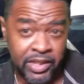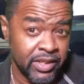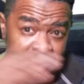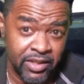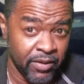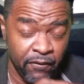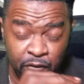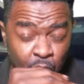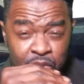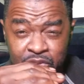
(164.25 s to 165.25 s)
in a
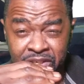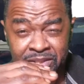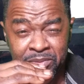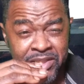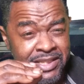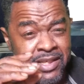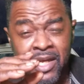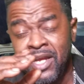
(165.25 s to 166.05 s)
Ford transmission.